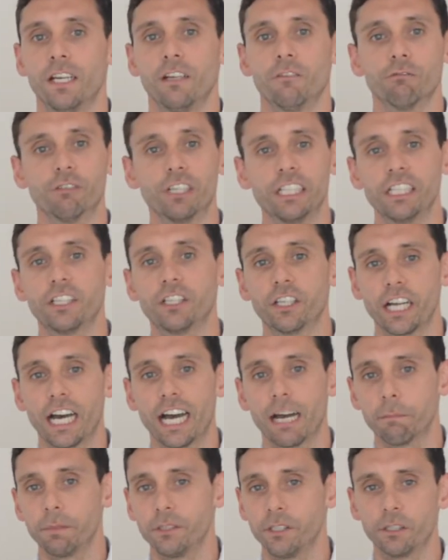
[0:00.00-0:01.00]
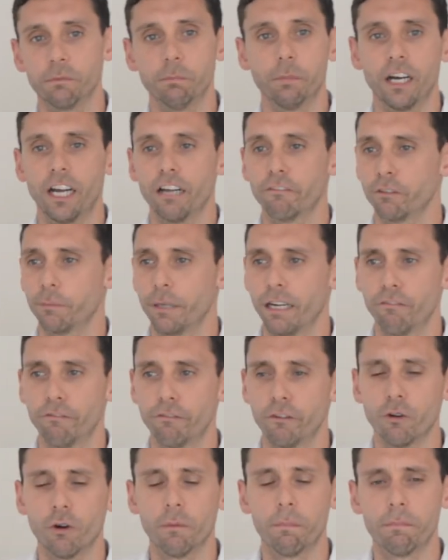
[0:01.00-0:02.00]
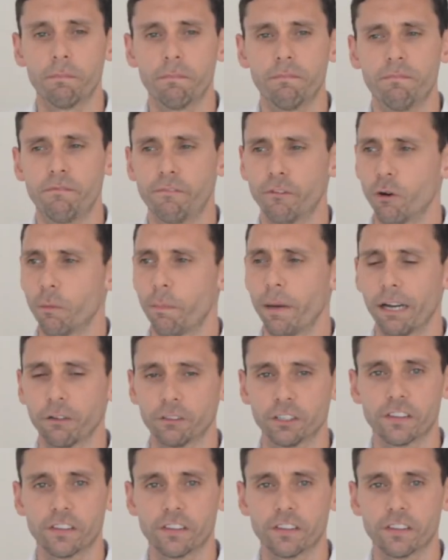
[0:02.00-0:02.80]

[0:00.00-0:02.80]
Really good app. You can buy it for about £4,